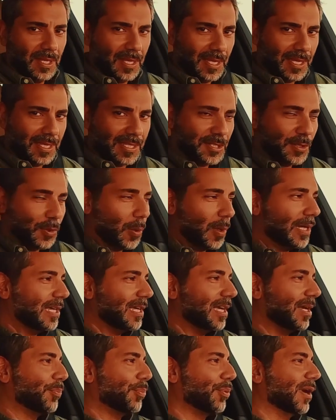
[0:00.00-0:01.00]
It's quite
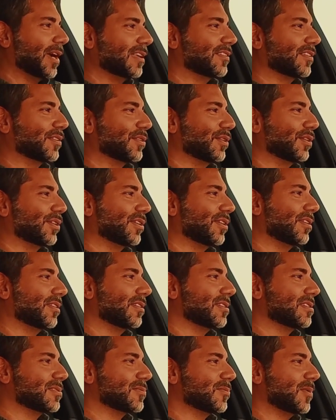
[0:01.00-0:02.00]
a practical car
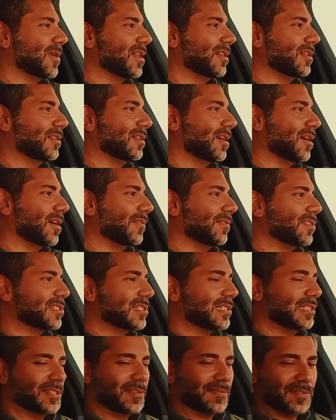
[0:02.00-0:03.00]
as well.
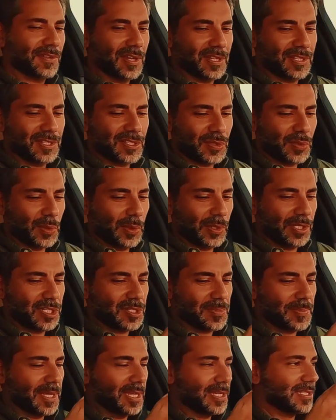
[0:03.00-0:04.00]
Obviously, you've got storage
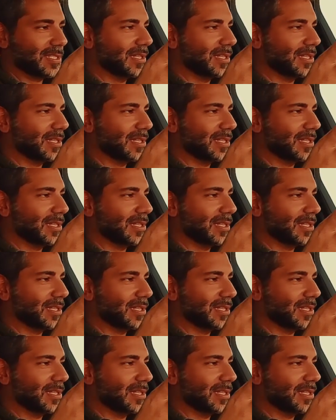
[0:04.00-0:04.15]
space